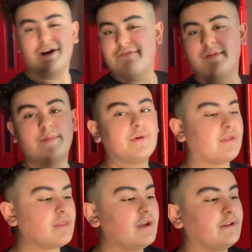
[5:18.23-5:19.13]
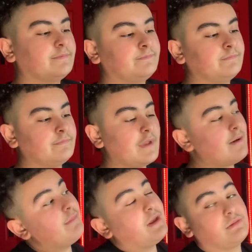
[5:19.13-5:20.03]
for me, but it's like, I
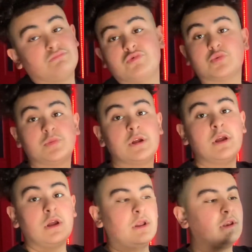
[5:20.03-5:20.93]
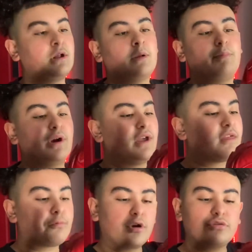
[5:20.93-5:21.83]
may. But
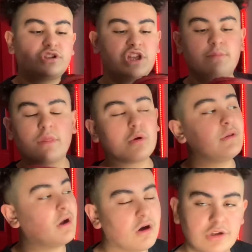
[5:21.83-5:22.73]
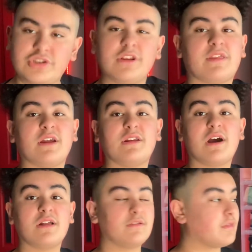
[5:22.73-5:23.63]
it's real cheap. It's only
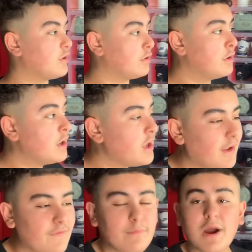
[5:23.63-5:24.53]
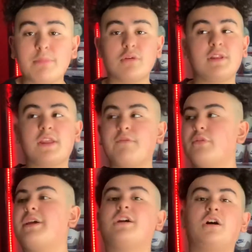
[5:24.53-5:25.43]
$110. So if your mom's only giving you
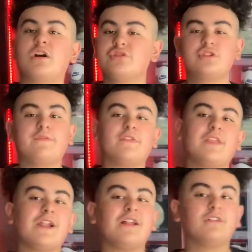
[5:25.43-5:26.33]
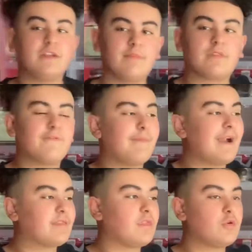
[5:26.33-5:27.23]
like a $150 limit for
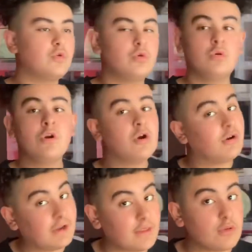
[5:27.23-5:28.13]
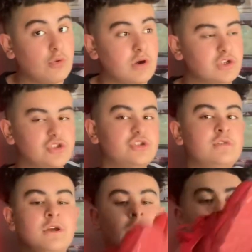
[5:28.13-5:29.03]
back to school, or like $200,
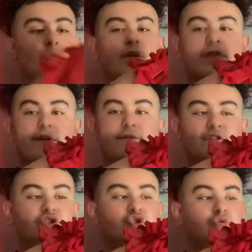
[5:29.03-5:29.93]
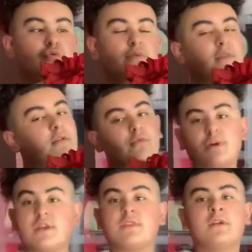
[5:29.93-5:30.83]
$110 for the shoes, and the
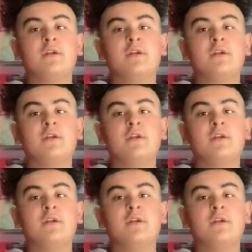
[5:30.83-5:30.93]
rest